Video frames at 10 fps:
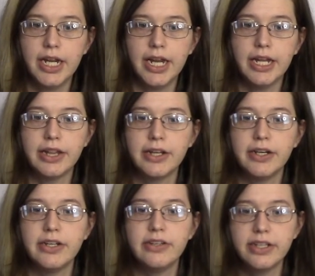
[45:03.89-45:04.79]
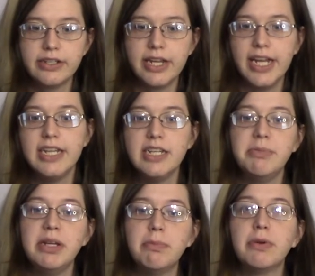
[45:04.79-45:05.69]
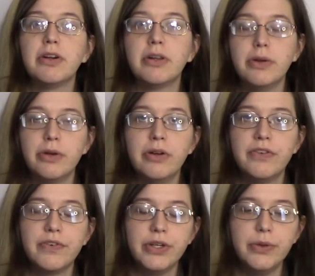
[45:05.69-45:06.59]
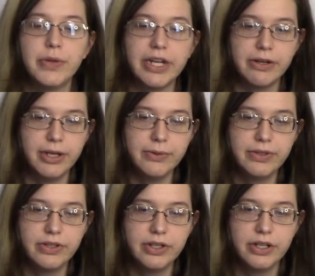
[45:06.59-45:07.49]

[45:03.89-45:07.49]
and 36 ATP per glucose for eukaryotes.